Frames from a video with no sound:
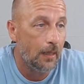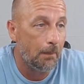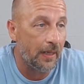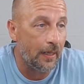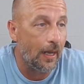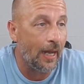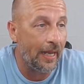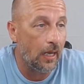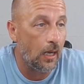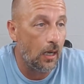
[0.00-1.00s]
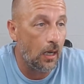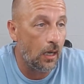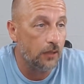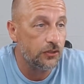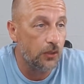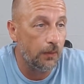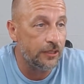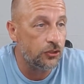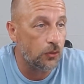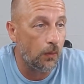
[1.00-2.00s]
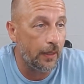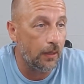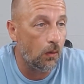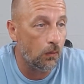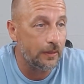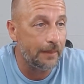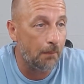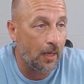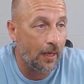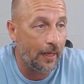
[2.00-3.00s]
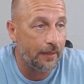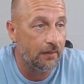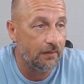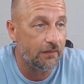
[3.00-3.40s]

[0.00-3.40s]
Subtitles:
But I also enjoy only mod